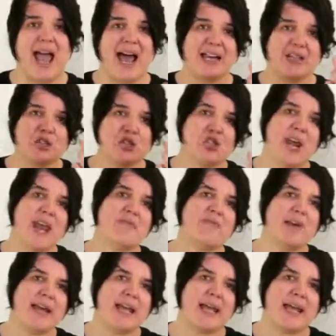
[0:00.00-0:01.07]
And
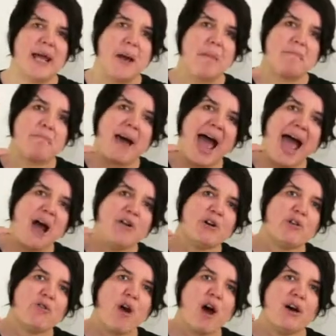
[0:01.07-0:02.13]
generally,
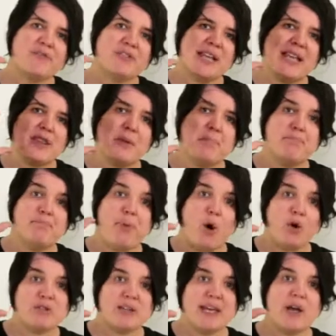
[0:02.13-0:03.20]
paragraphs in the
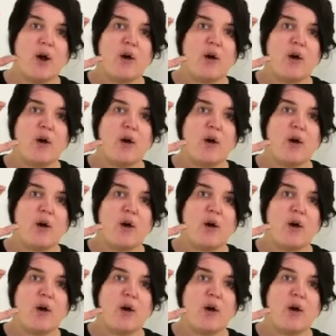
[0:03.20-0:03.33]
body